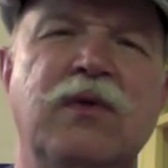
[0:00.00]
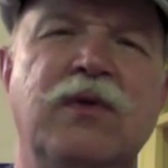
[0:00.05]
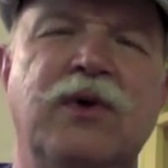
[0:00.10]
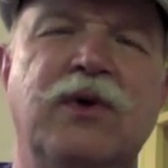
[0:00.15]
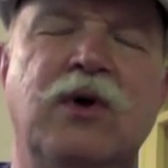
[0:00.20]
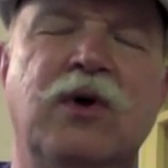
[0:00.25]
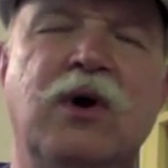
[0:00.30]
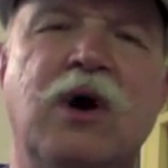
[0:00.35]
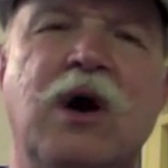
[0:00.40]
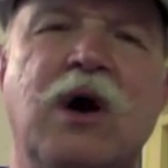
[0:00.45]

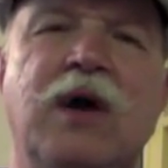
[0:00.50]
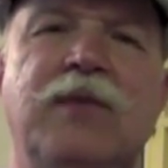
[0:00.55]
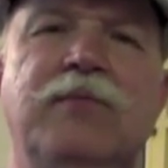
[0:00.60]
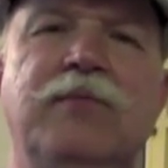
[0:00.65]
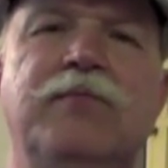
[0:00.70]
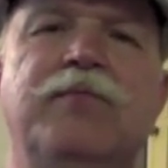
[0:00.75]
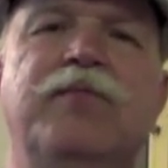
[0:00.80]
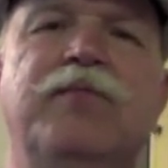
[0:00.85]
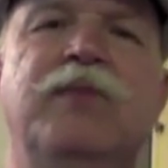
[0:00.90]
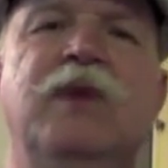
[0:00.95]
they're
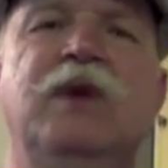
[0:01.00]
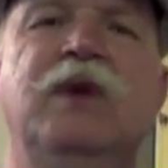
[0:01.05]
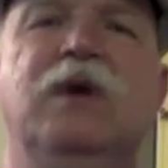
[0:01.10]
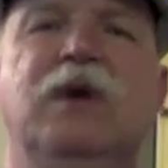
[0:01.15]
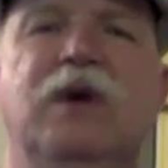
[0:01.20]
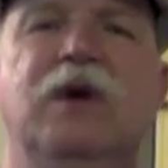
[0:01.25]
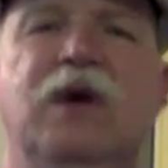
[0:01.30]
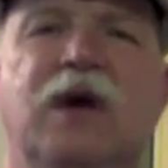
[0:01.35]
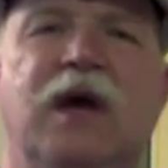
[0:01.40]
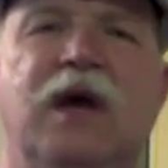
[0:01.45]
gone,
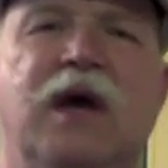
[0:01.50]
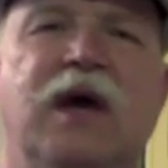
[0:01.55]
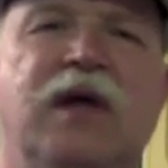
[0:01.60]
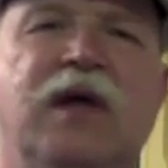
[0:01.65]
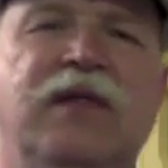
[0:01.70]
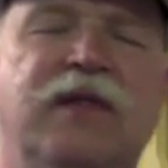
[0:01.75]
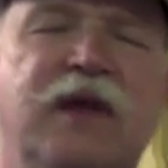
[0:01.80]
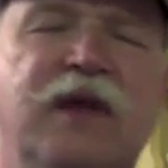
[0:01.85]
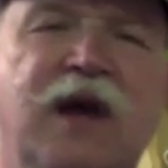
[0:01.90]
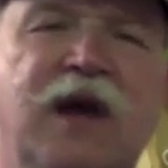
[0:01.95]

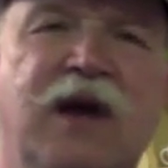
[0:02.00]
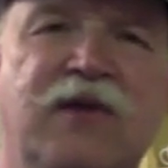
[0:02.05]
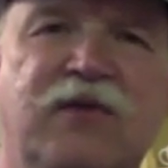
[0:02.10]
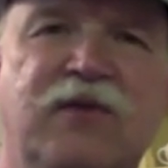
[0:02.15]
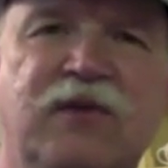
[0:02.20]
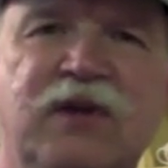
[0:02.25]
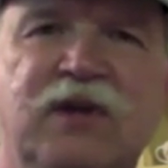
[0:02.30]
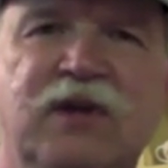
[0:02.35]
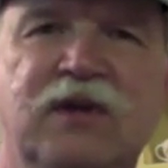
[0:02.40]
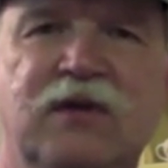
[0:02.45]
and they
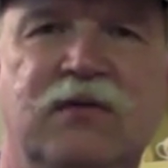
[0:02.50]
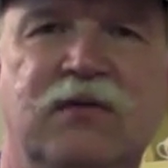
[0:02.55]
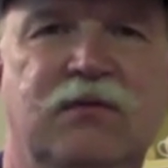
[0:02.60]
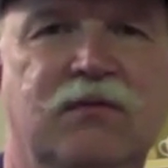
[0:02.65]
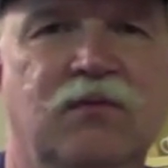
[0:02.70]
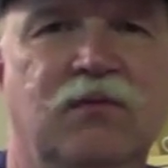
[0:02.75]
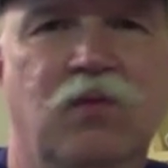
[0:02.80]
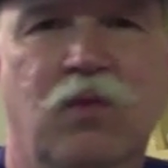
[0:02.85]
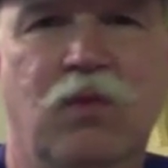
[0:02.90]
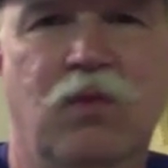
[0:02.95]
actually
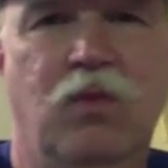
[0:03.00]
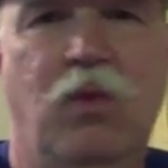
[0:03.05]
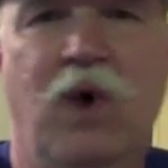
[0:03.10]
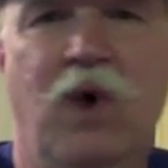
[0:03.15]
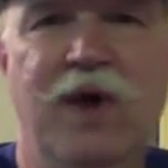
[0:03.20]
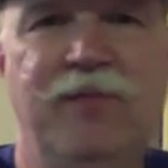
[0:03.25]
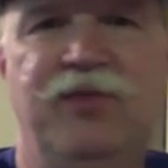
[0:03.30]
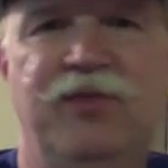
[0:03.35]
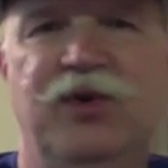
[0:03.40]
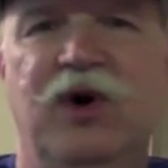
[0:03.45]

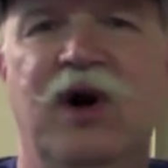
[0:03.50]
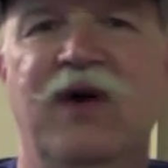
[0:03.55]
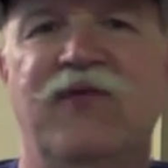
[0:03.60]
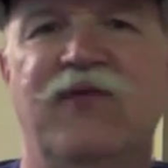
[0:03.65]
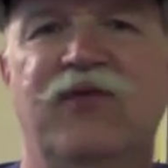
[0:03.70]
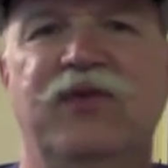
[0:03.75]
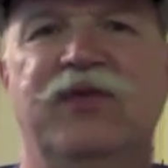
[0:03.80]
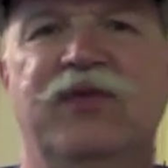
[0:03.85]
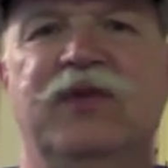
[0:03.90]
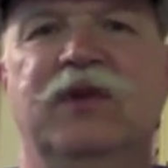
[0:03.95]
wiped
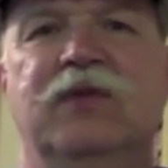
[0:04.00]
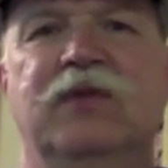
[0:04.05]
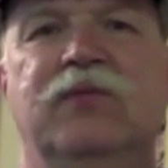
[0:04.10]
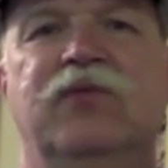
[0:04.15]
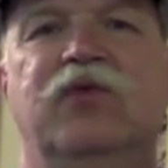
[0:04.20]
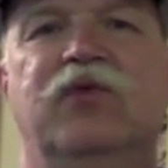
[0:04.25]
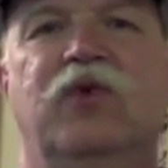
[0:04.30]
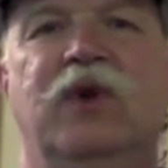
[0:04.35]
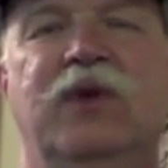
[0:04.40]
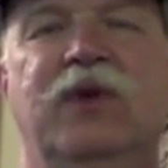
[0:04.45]
off
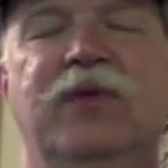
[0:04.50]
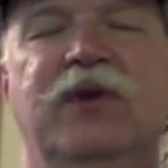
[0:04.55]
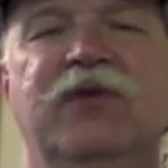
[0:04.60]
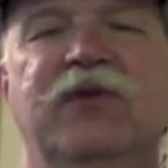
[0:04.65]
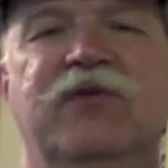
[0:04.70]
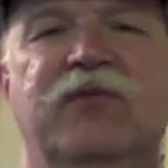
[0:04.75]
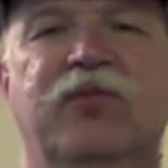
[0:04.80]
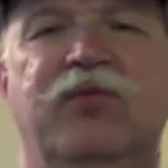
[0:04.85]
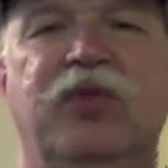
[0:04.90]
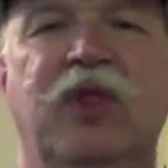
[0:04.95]
within 20
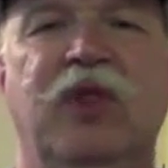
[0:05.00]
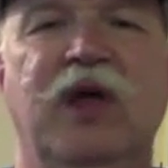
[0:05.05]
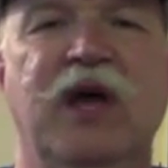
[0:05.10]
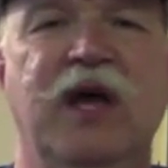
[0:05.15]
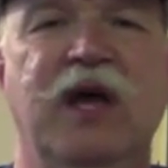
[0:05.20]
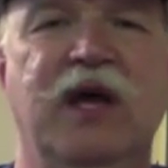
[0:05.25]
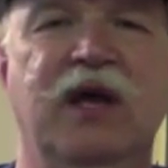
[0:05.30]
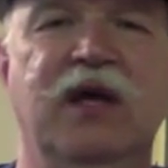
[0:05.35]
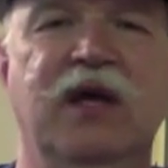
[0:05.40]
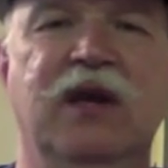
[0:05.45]
minutes of
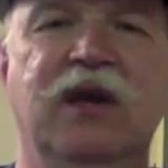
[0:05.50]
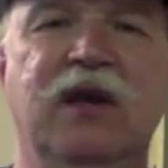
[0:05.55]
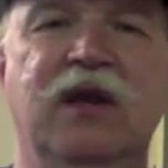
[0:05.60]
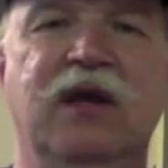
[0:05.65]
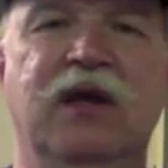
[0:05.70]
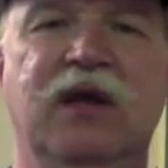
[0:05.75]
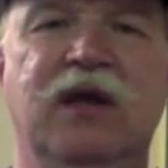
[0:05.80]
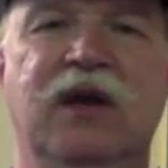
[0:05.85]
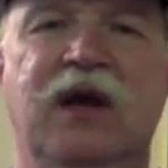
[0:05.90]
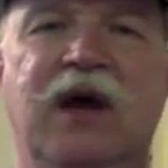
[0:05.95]
playing.
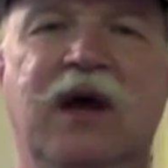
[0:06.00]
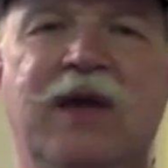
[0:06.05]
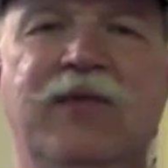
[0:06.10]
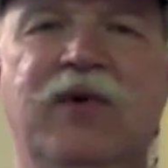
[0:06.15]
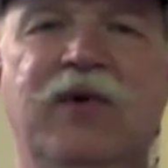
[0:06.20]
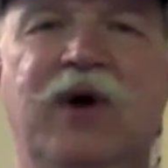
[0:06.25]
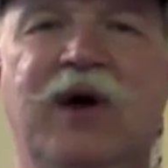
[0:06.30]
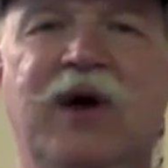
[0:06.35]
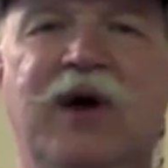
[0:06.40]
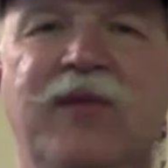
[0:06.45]
And
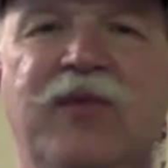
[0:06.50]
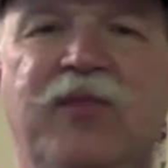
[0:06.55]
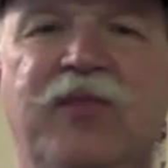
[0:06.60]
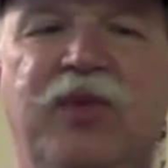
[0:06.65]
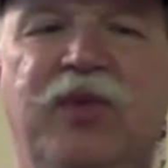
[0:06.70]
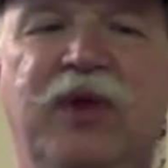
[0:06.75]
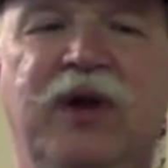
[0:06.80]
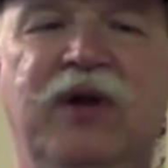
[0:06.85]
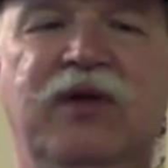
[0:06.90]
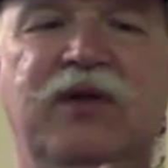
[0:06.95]
I'm a
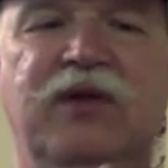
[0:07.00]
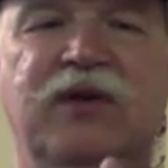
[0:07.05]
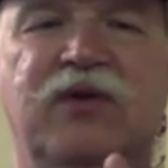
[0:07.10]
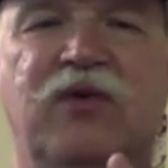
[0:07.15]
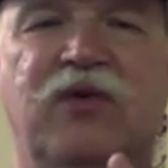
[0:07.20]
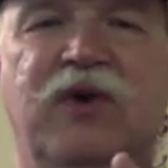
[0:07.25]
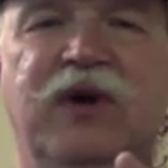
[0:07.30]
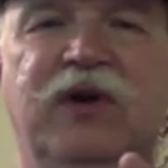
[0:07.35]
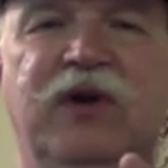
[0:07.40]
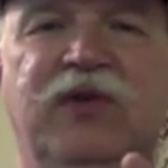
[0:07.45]
player that
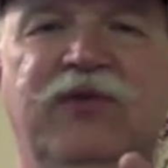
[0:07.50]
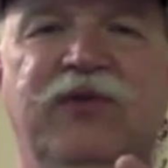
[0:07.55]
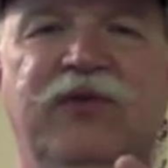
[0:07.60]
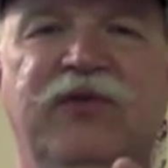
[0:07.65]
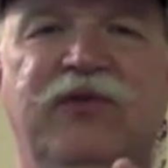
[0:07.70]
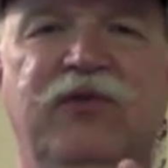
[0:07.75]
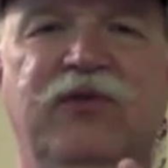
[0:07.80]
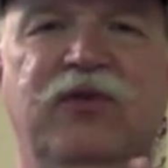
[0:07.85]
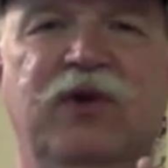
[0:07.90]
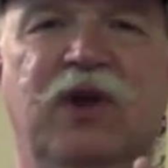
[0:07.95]
cradles
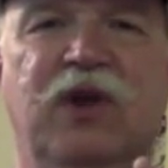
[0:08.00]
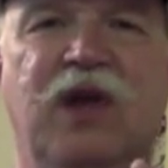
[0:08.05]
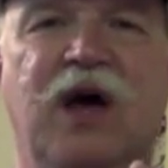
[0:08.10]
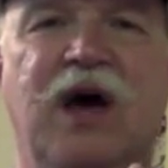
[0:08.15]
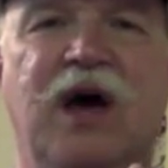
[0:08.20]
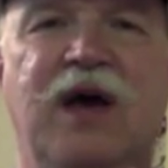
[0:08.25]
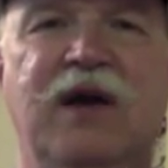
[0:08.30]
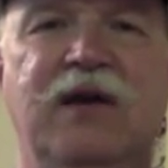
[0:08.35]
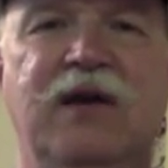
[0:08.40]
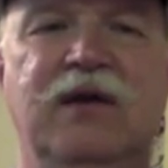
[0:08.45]
his uke a
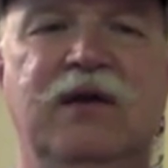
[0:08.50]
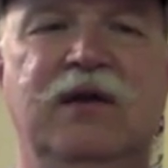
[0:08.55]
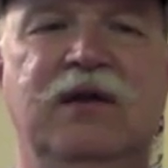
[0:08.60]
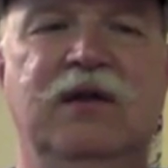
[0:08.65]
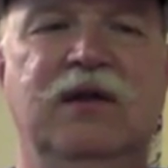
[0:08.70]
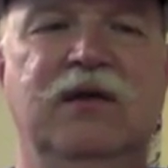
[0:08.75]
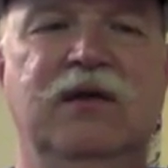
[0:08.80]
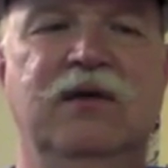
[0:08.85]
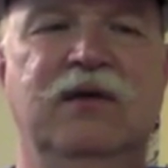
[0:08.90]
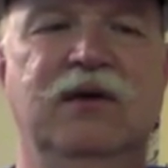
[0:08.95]
lot
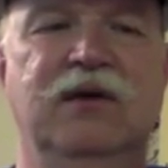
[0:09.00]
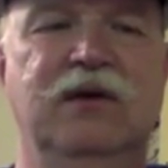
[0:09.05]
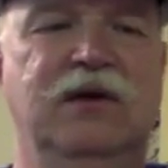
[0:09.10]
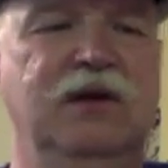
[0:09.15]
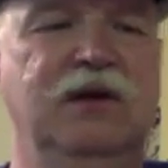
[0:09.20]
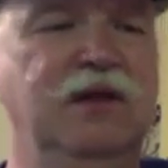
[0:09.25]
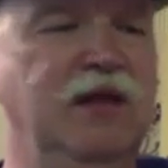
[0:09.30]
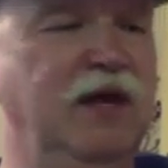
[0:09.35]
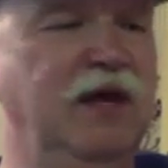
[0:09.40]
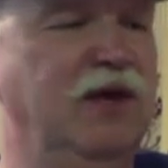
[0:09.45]
in
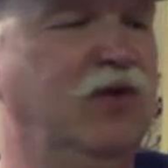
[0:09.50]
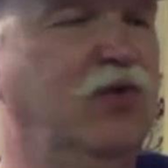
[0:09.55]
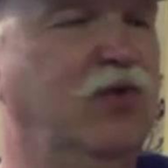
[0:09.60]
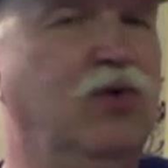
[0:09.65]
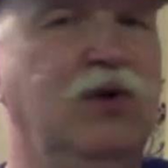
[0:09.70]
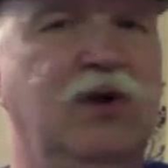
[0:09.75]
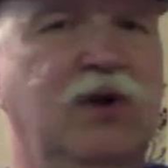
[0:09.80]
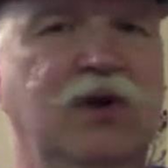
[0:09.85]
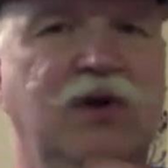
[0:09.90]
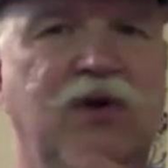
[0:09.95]
that
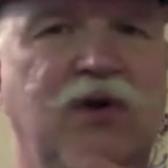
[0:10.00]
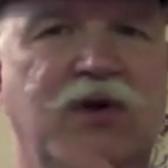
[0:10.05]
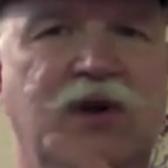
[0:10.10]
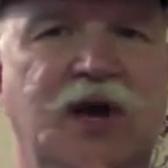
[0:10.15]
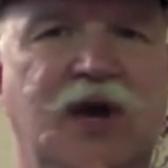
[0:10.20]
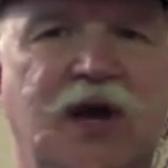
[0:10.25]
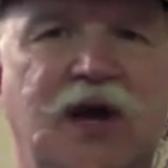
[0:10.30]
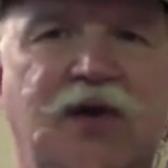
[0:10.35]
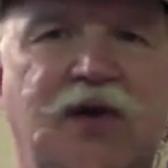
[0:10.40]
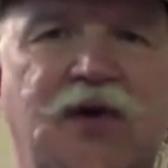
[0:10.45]
crook of
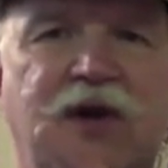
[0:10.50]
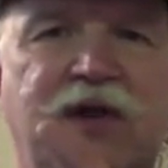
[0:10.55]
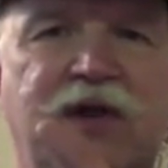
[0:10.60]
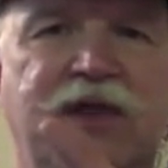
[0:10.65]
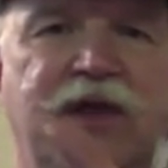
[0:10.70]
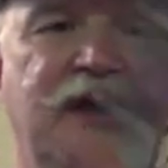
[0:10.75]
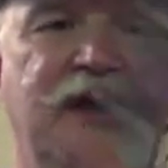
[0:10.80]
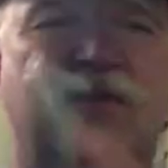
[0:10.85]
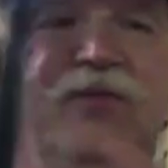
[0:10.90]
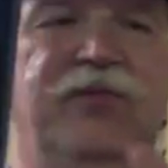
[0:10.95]
your hand
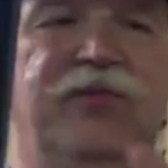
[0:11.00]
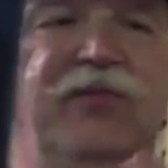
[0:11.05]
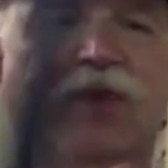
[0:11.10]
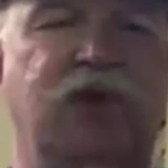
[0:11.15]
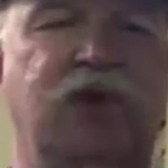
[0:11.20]
right there. It's